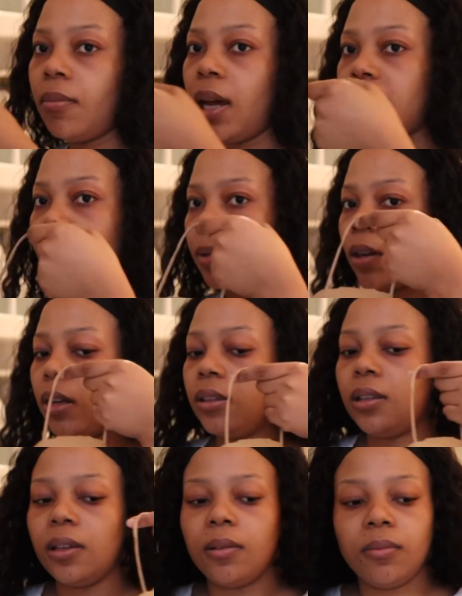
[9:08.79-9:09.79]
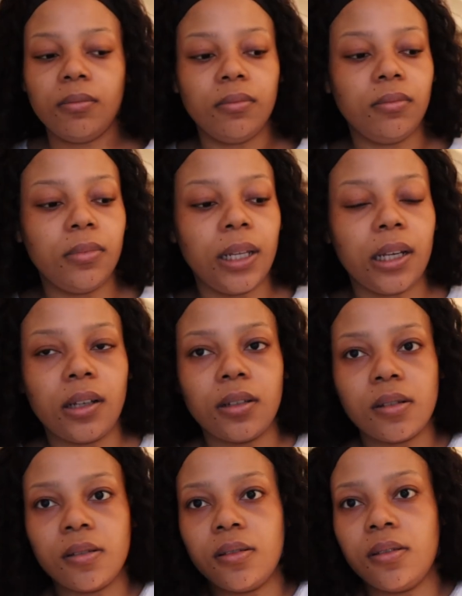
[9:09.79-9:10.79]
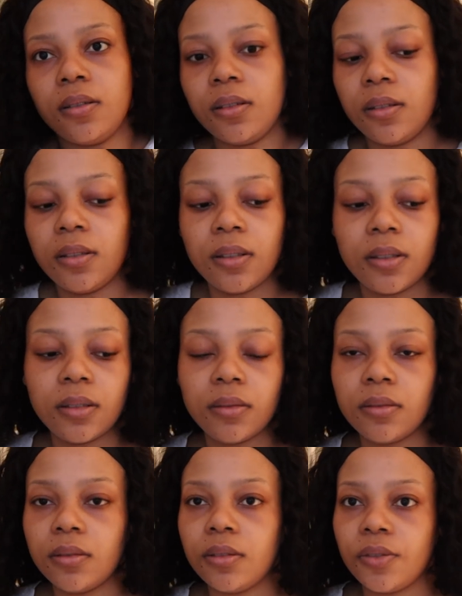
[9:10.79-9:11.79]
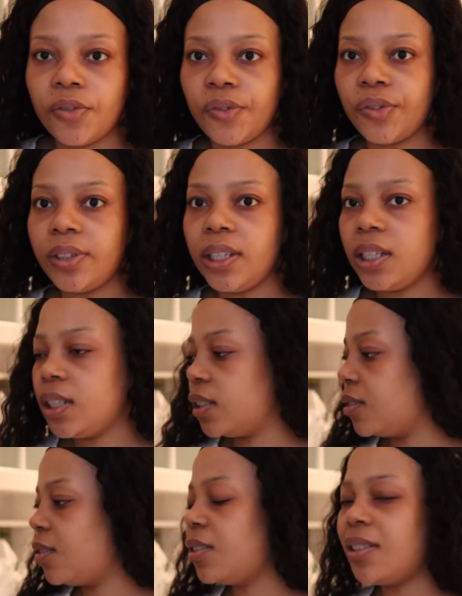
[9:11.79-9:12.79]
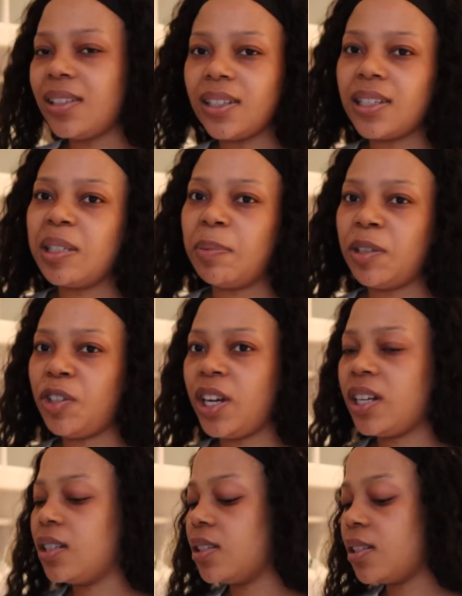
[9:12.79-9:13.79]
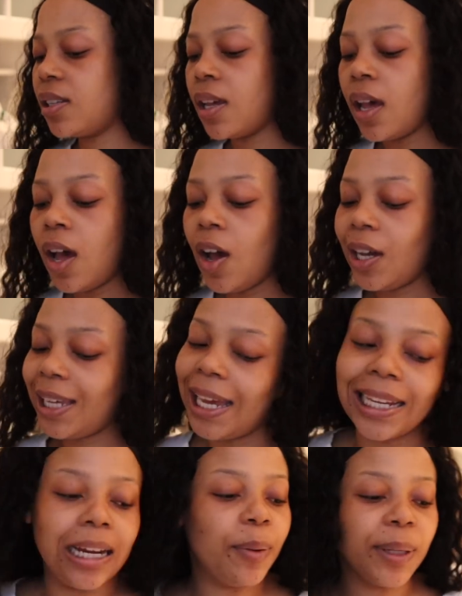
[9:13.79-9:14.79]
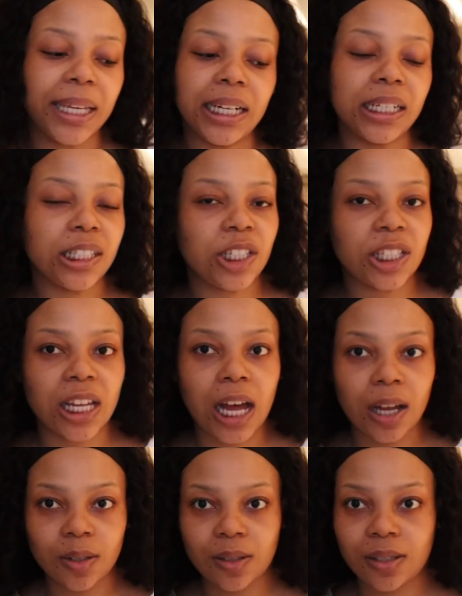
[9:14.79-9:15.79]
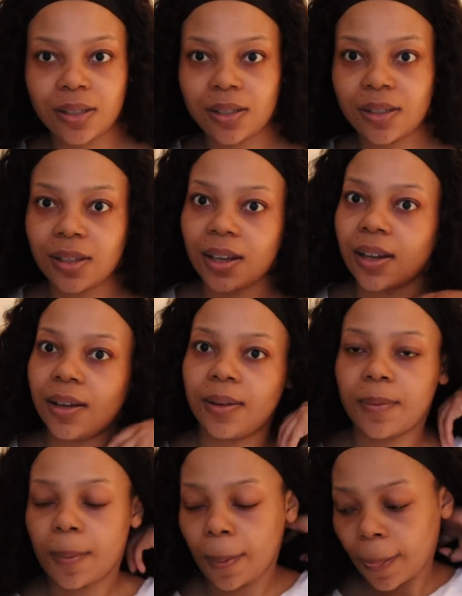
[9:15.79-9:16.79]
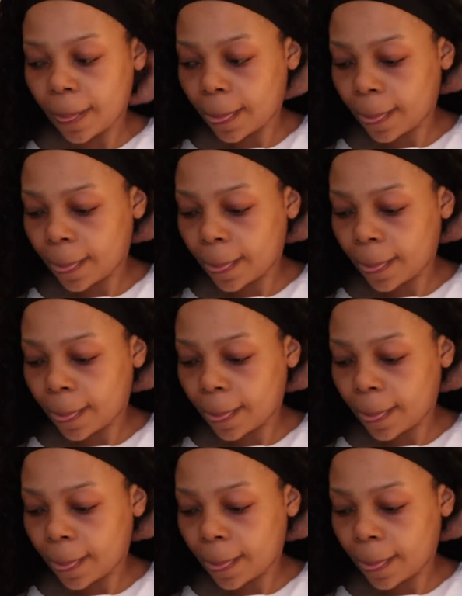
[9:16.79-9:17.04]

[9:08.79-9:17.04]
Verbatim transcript: my husband got them like sneakers, not sneakers but trainers. Okay, now we're getting into the house, um,